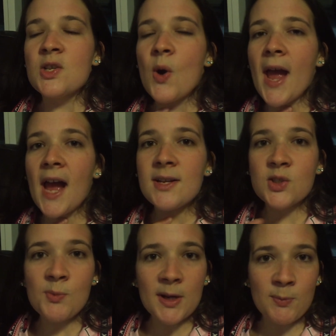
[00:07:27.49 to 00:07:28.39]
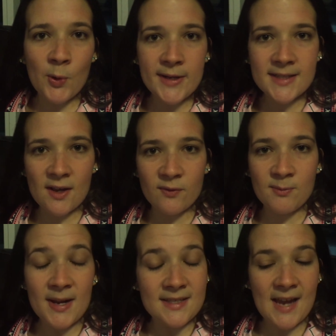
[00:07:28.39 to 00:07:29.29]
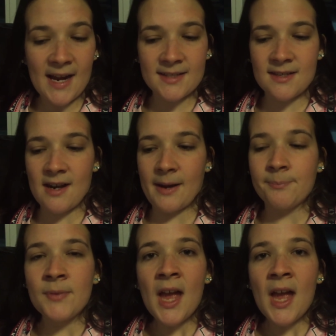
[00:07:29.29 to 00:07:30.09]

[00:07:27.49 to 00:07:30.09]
So I had so many points left for my snacks tonight.